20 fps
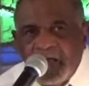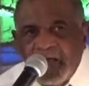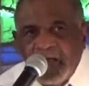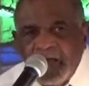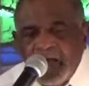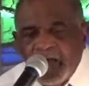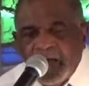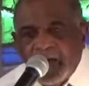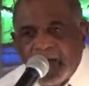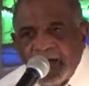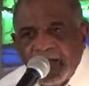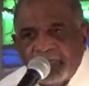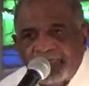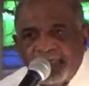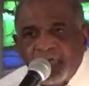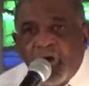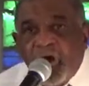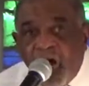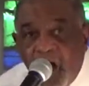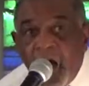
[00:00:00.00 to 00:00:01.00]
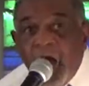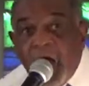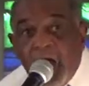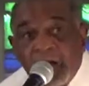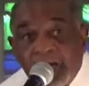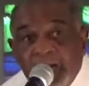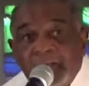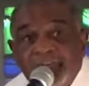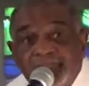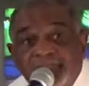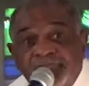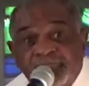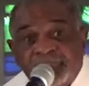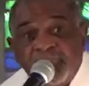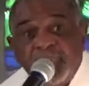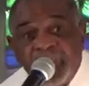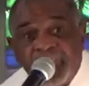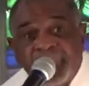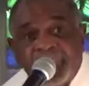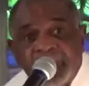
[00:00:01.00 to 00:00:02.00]
If your heart is
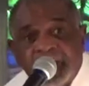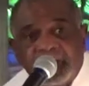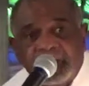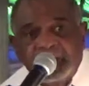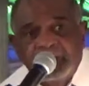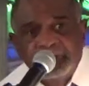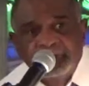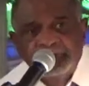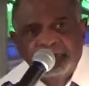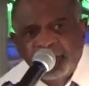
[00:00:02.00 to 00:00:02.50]
with it.